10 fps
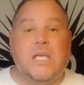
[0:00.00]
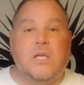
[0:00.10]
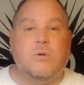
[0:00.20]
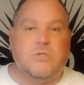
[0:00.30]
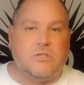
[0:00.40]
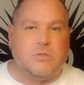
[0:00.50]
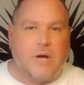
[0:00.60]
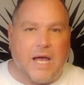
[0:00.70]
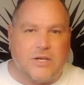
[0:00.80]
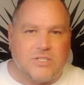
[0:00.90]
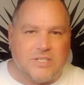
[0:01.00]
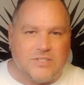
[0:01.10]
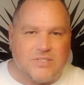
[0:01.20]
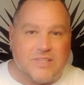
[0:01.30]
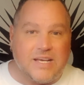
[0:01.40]
huge
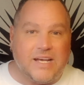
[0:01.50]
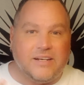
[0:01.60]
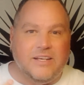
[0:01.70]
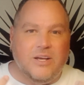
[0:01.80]
attractions that